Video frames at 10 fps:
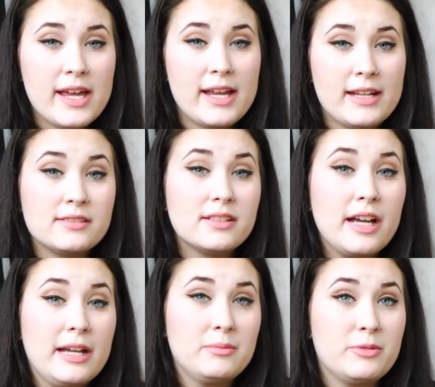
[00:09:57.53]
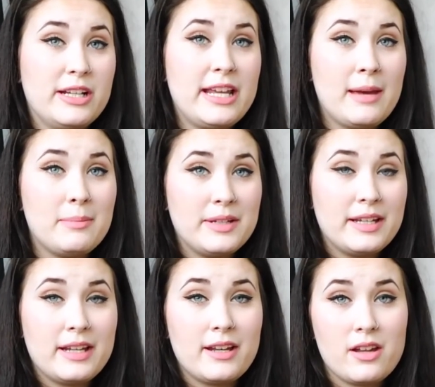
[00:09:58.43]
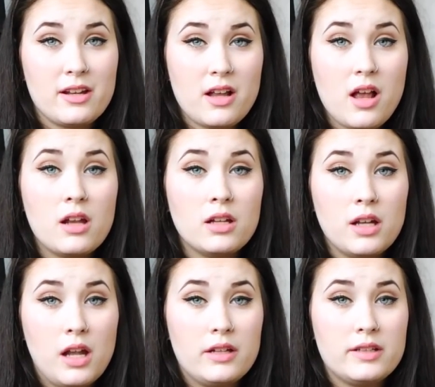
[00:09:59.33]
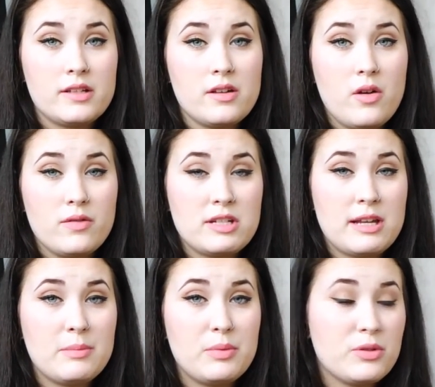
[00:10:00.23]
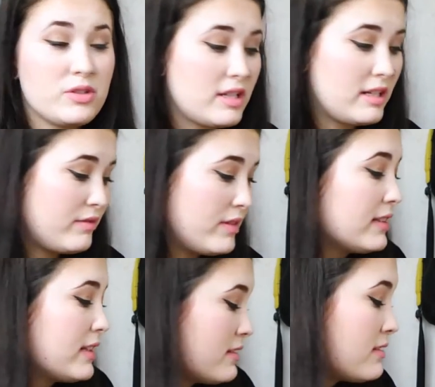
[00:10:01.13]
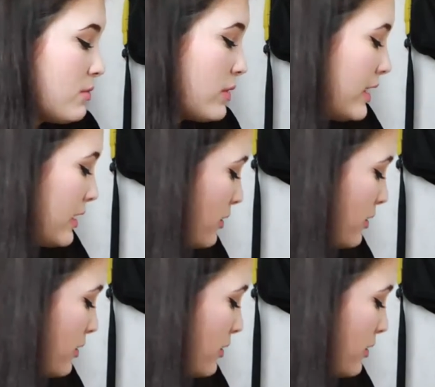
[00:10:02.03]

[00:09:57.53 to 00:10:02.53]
and I'm really happy that I got a lot of of samples, and I think that's a really